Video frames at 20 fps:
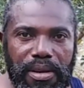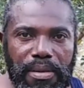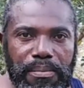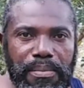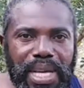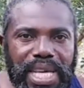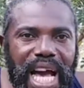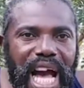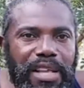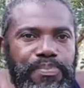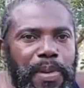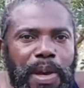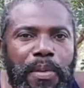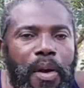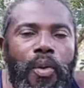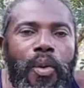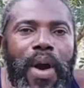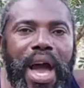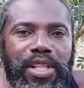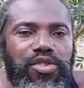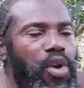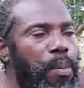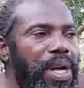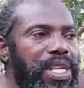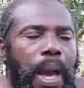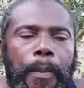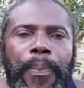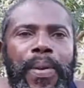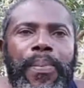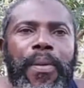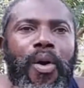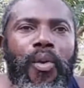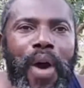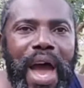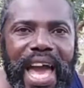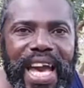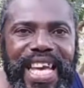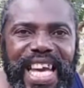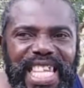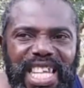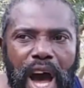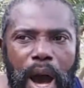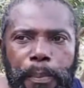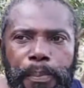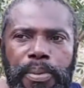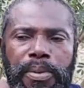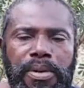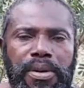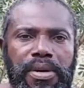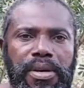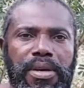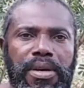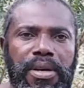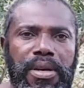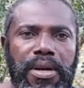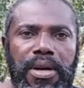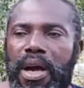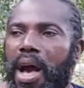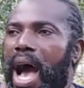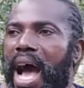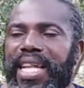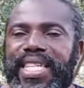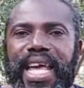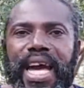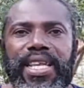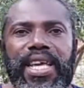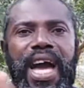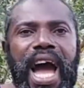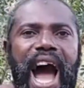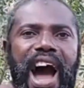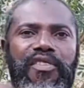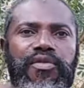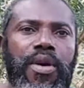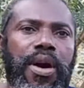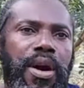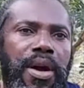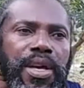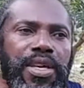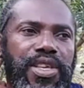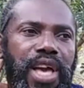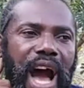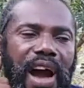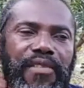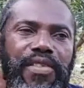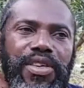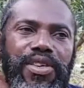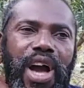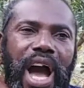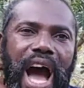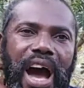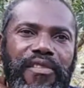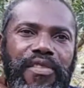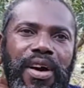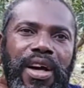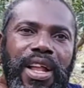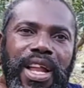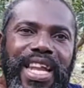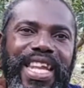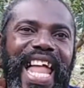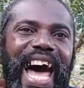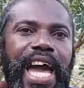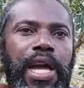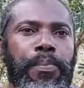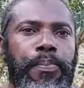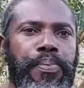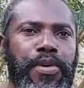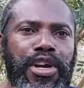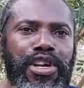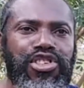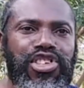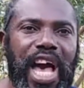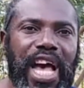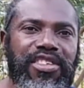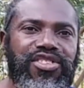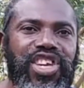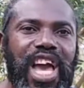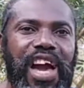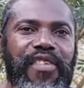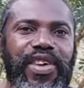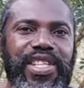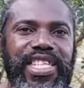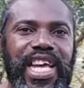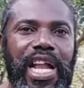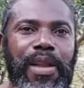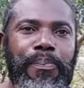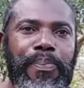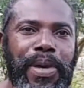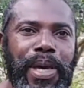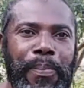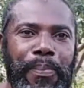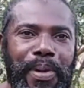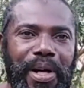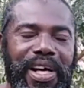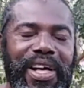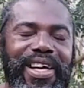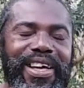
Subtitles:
Because too much of people waking up. And then you have lying preachers trying to tell people.